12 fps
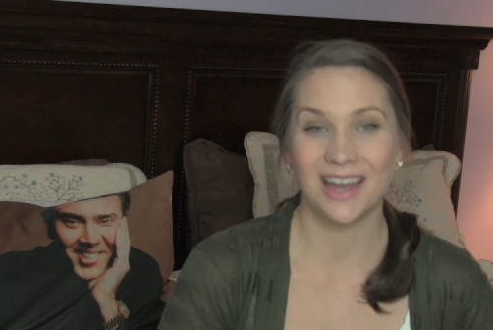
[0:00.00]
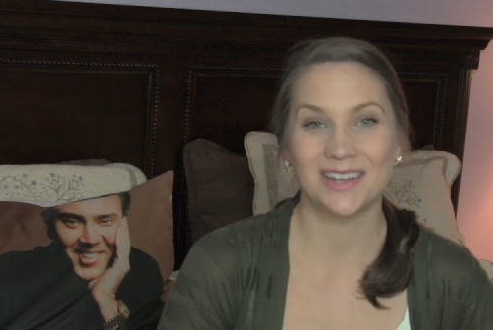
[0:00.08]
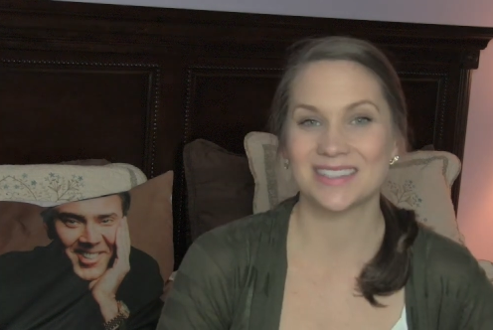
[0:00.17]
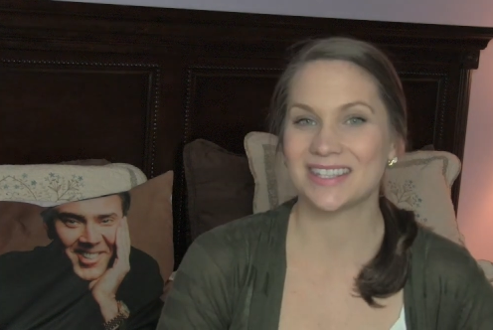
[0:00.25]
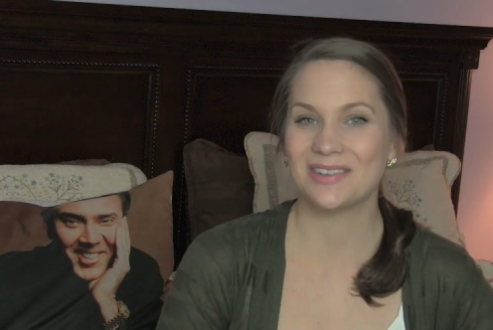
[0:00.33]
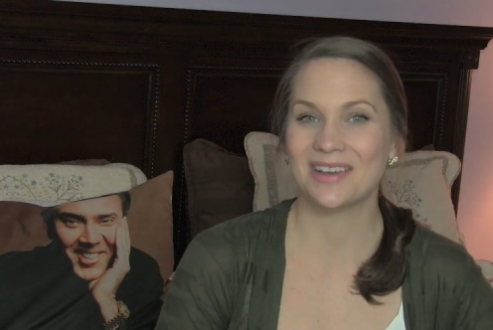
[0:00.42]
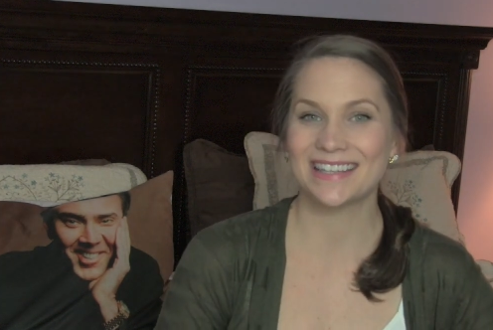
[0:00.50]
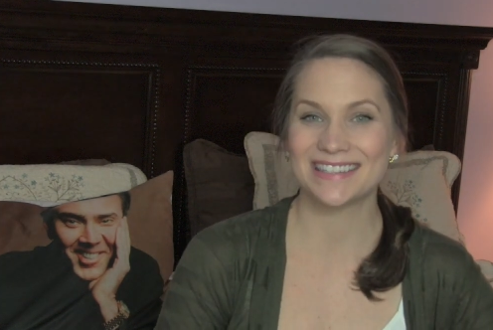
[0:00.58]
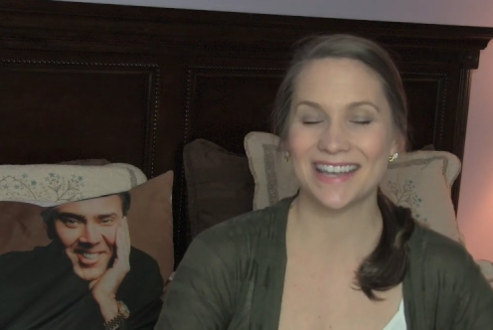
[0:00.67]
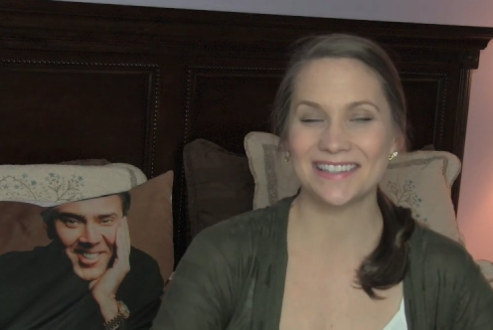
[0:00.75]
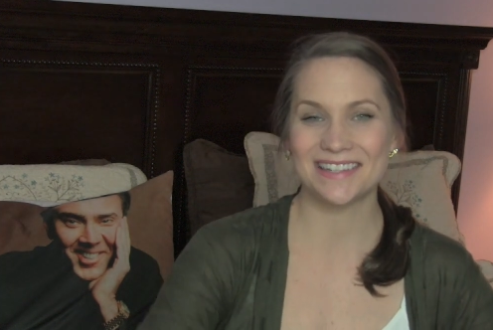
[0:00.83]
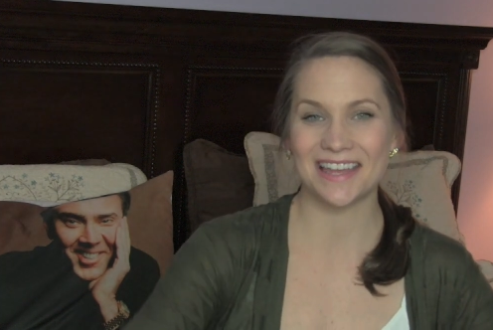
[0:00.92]
Speaker 1: I'll see you guys
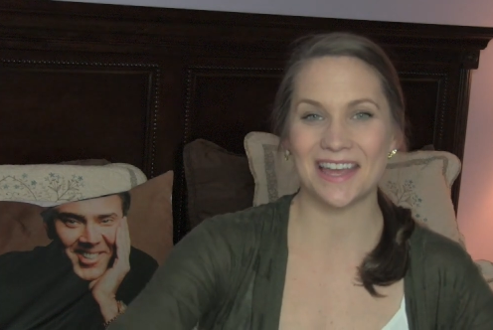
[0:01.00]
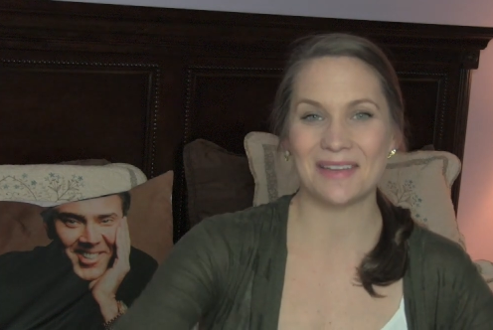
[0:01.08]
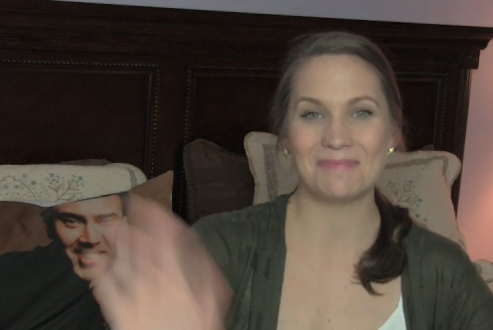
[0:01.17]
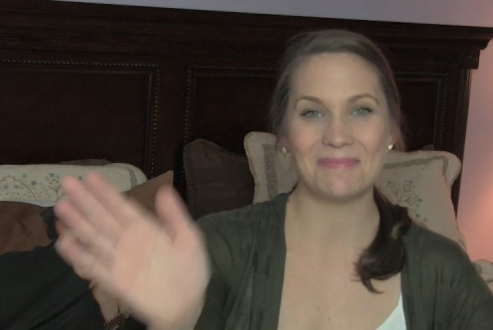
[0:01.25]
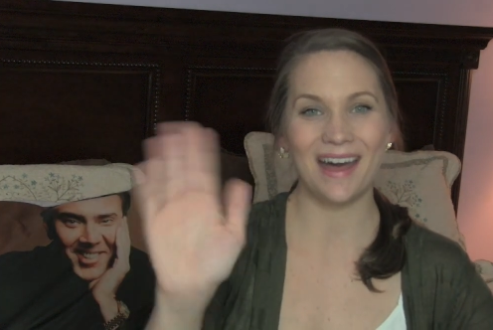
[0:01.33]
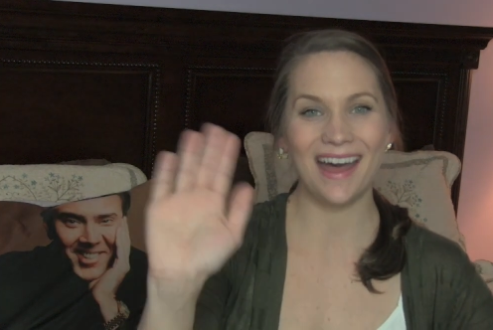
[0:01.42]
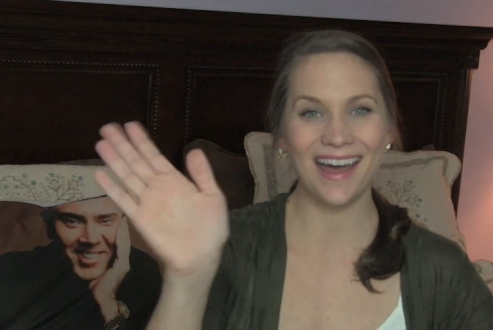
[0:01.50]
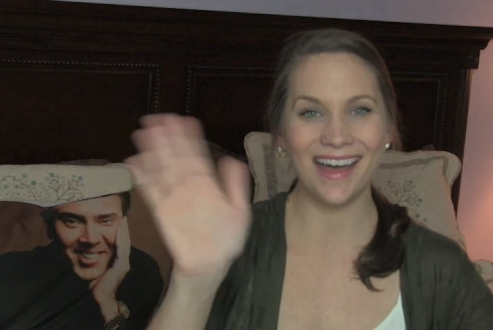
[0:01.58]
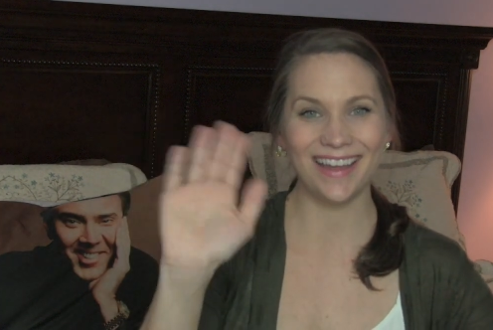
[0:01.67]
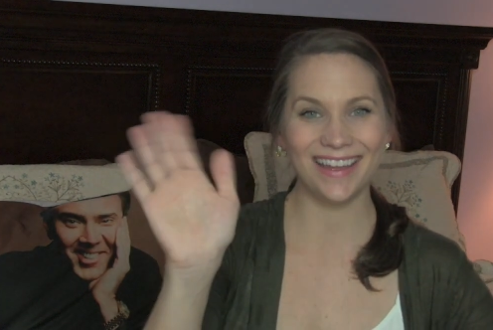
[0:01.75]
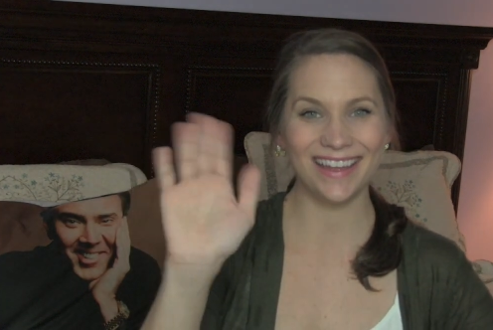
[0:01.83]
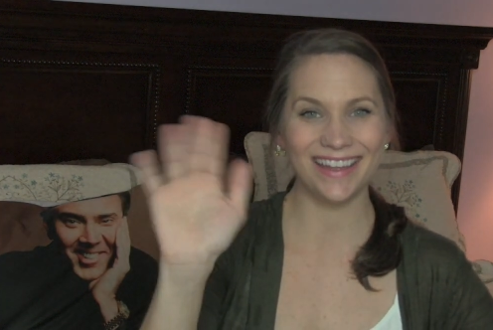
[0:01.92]
next time.
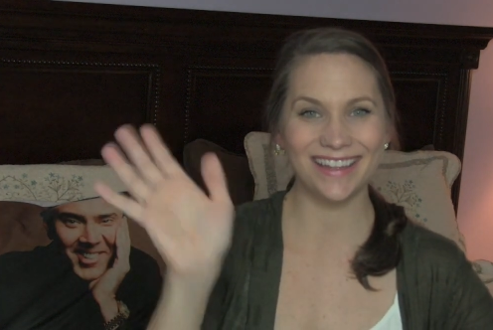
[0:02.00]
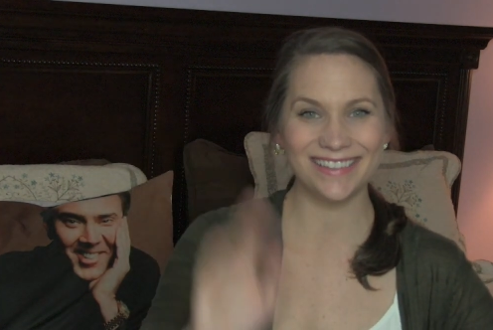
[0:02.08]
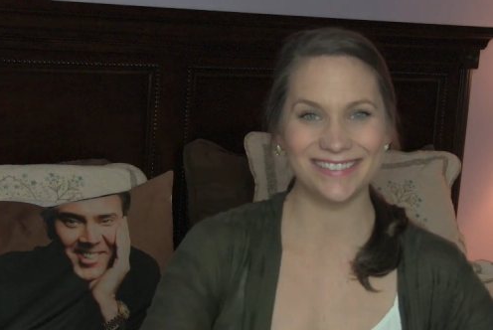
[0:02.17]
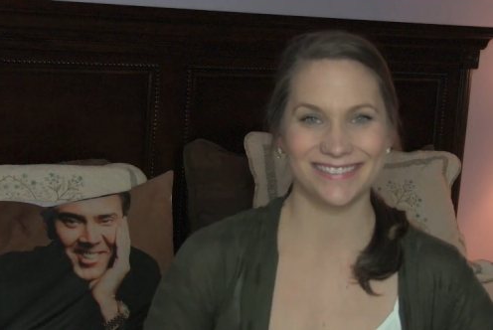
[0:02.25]
Bye.